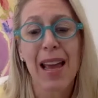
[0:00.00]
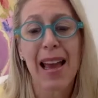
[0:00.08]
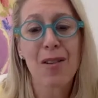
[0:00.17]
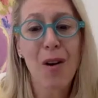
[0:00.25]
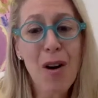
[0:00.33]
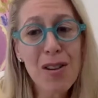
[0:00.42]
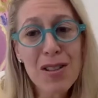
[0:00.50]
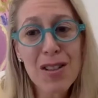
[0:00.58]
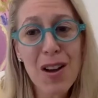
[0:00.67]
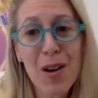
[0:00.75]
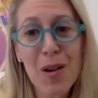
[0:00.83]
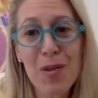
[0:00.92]
And
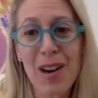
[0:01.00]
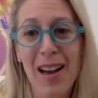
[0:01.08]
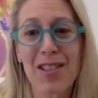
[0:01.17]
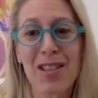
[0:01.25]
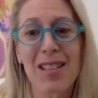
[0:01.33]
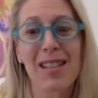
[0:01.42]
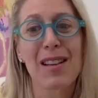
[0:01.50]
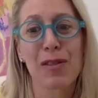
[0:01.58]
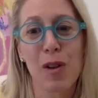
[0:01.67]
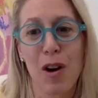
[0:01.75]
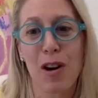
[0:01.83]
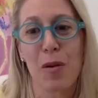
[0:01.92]
also not just live
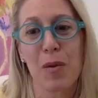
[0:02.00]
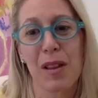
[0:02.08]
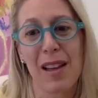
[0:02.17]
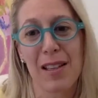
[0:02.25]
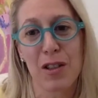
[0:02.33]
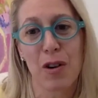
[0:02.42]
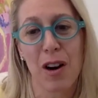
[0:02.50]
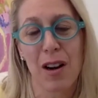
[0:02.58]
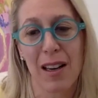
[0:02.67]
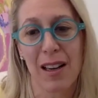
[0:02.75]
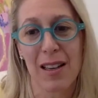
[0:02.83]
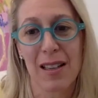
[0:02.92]
longer with less
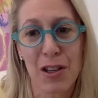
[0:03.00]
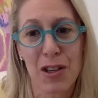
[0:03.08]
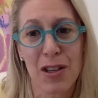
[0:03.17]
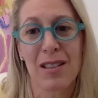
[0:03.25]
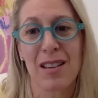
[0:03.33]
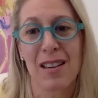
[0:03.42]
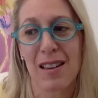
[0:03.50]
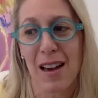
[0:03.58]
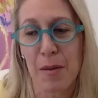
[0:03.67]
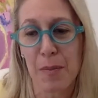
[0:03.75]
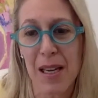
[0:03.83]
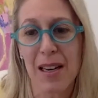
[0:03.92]
chronic conditions like
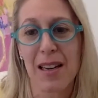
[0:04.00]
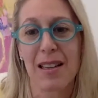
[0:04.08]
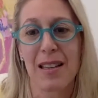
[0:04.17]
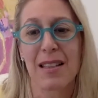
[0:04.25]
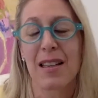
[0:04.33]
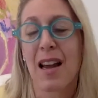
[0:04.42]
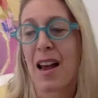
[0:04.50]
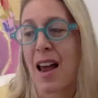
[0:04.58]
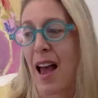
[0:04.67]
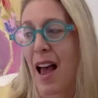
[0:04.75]
diabetes